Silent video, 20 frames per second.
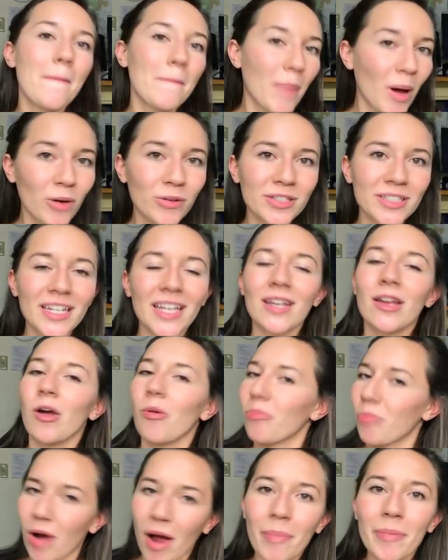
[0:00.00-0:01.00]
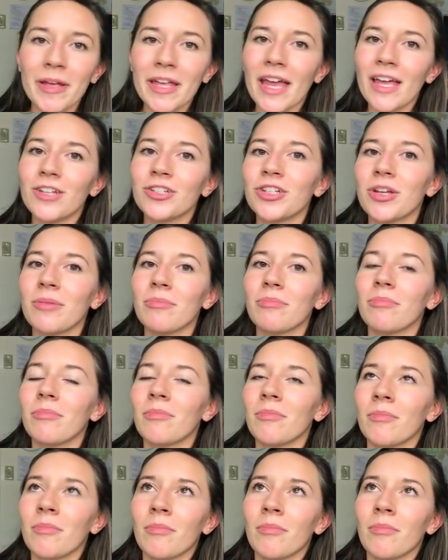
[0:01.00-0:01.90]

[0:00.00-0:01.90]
posting propagation